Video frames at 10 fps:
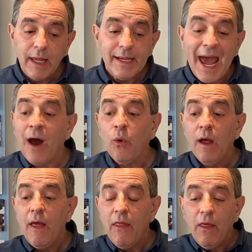Now,
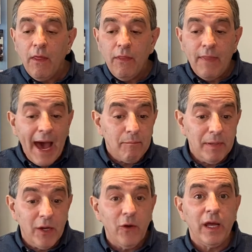that
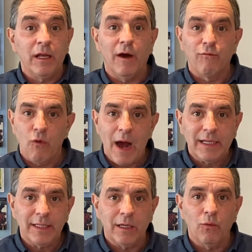period of
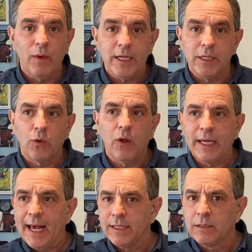rising wage inequality
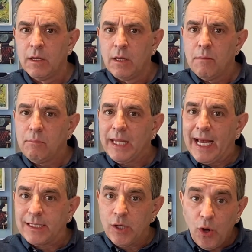has
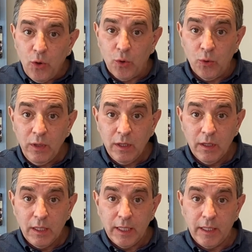plateaued
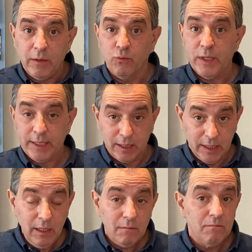
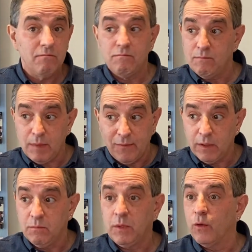recently,
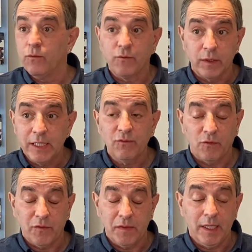even for at least for
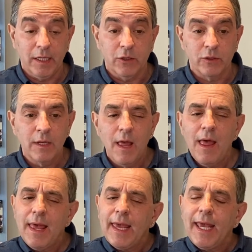15 years.
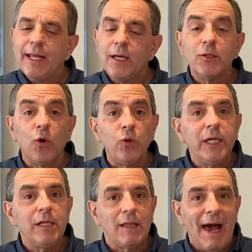It only
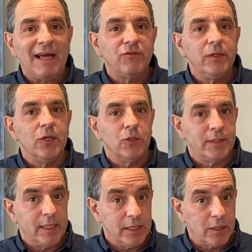in the last few years
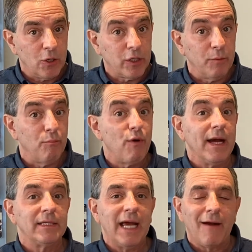that it started to
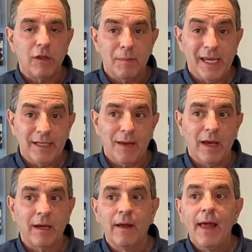compress after the
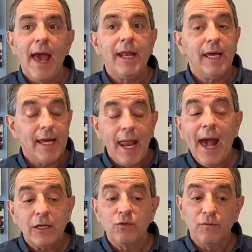pandemic, and it
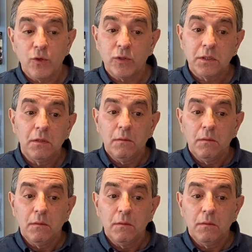has reversed